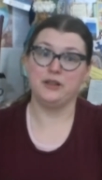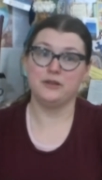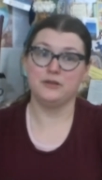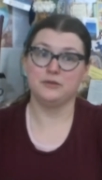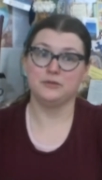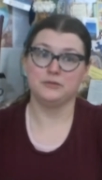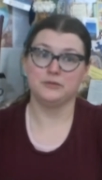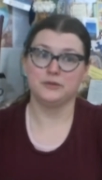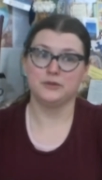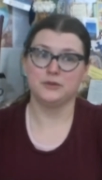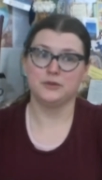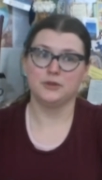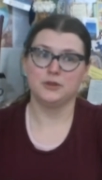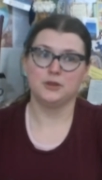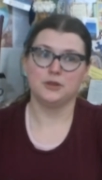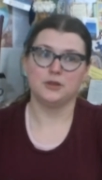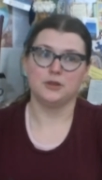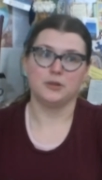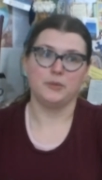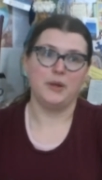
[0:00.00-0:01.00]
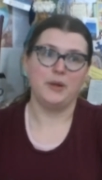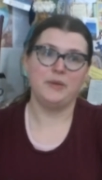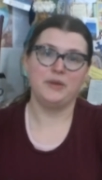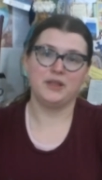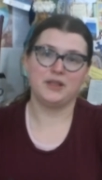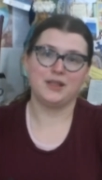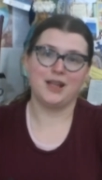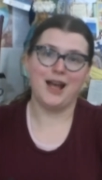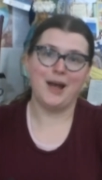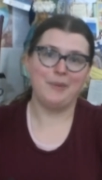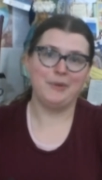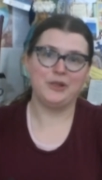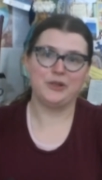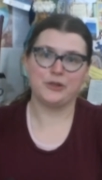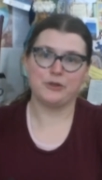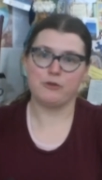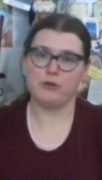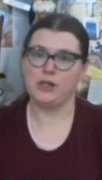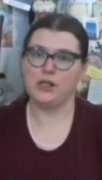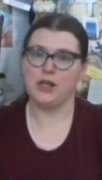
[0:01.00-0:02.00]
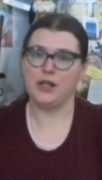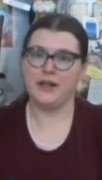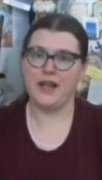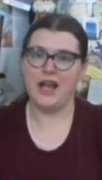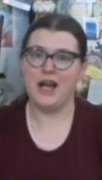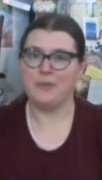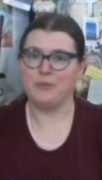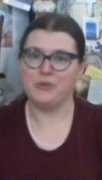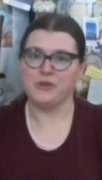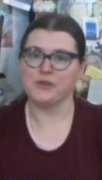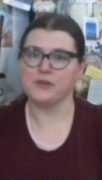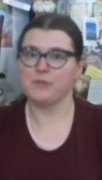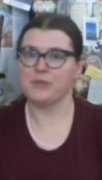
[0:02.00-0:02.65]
or maybe the top of your screen on Apple's,